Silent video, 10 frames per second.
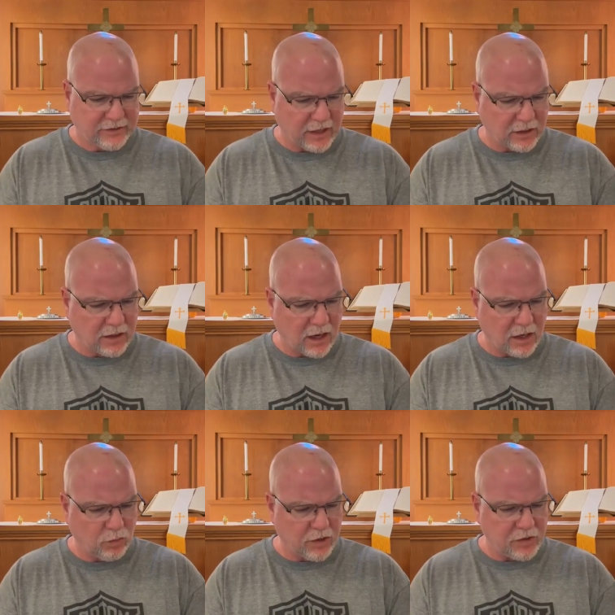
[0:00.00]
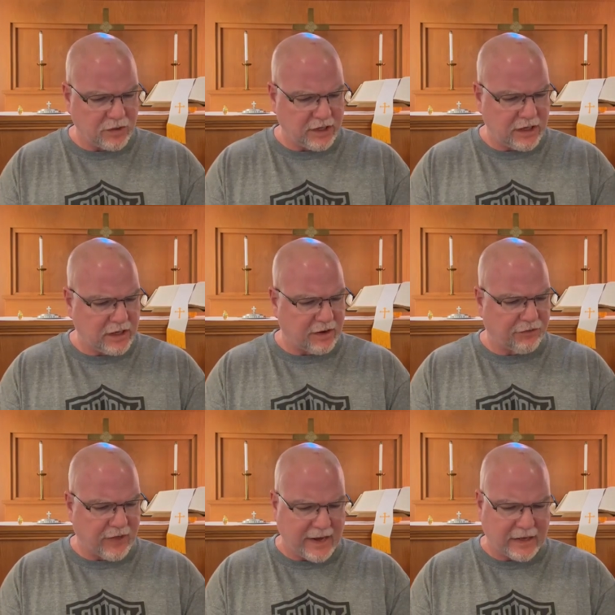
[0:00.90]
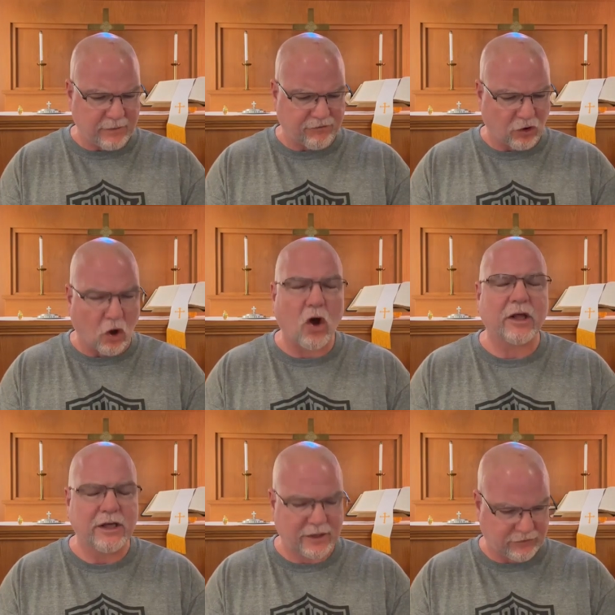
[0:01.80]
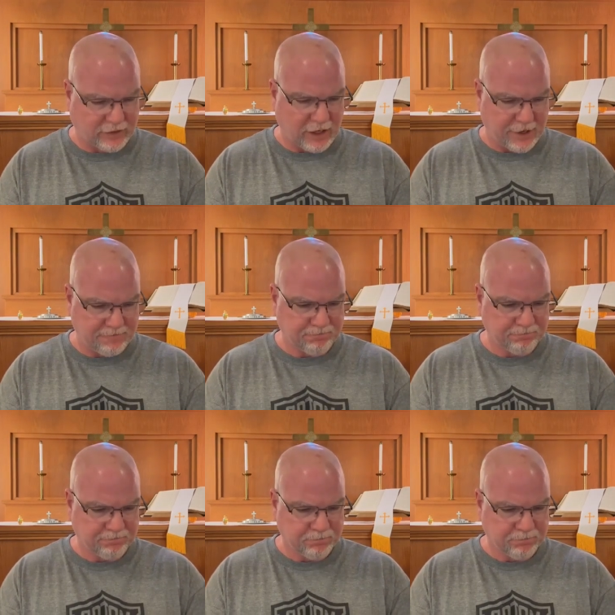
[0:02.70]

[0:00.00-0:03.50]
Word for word: Tell God what you need and thank Him for all He has done.